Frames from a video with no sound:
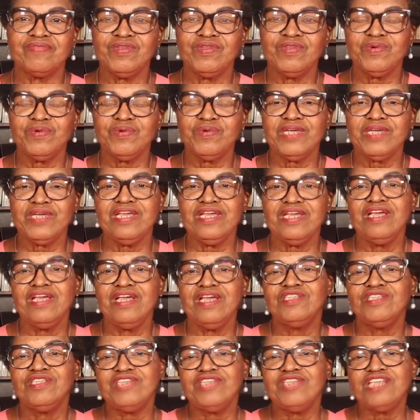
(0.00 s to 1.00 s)
Okay,
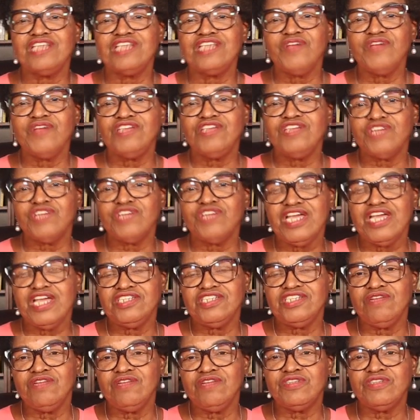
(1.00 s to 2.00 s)
so that's for
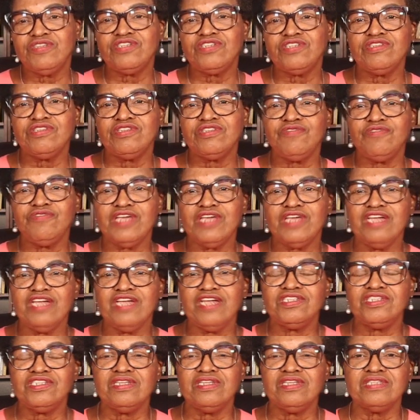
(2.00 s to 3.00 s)
education. For
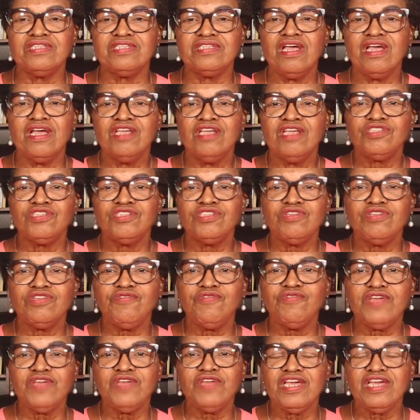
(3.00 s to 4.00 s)
certifications,
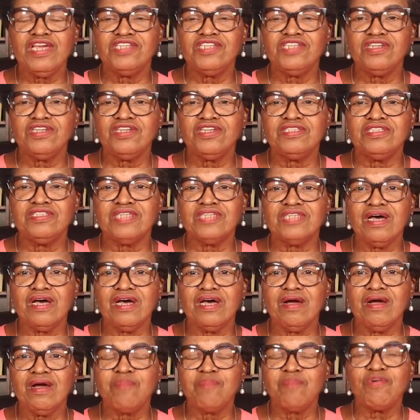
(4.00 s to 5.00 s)
certifications
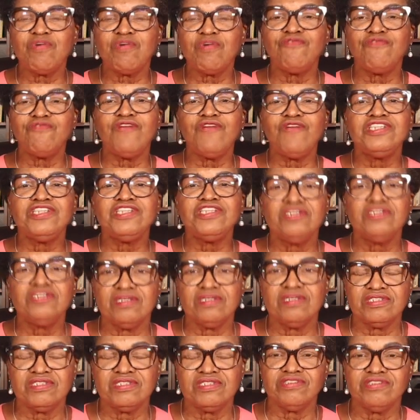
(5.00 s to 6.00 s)
are professional
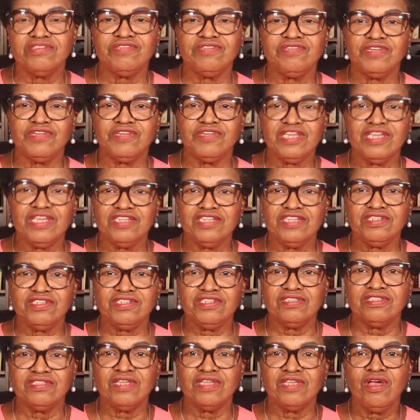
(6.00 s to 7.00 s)

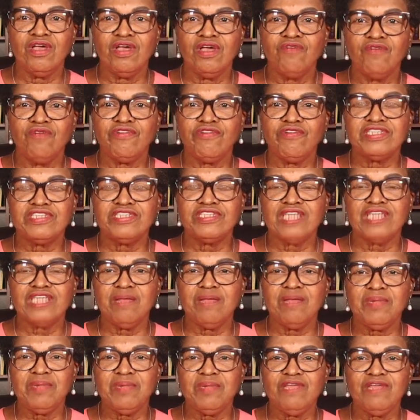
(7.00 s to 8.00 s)
certifications. For
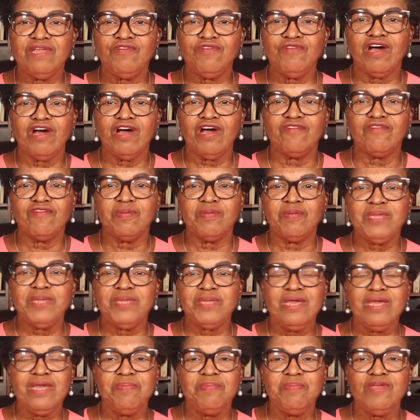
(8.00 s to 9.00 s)
example, if you have a
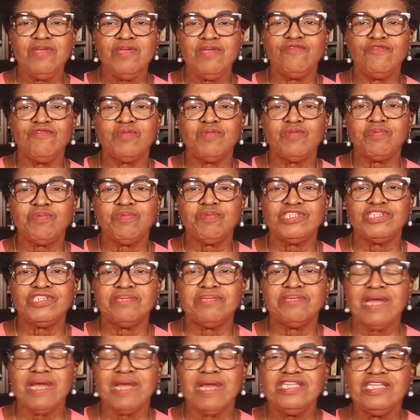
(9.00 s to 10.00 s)
PMP from the Project
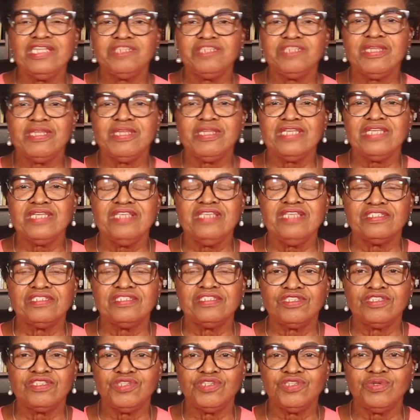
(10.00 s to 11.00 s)
Management
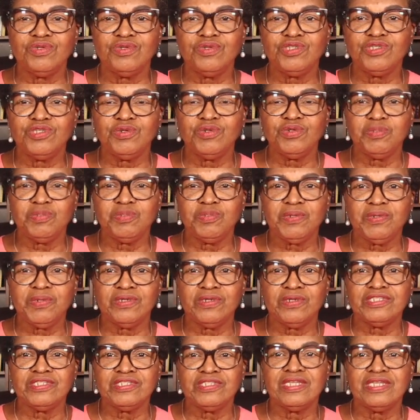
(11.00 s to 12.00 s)
Institute, you would
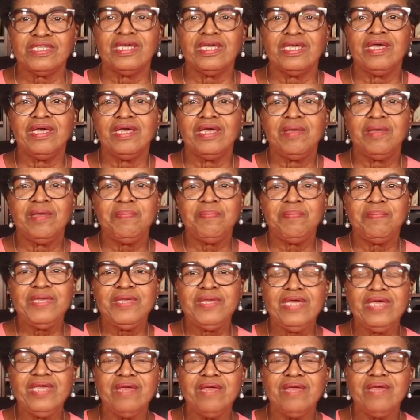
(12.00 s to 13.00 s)
put
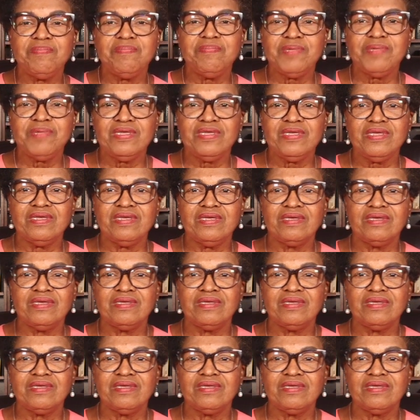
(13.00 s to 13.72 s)
PMP,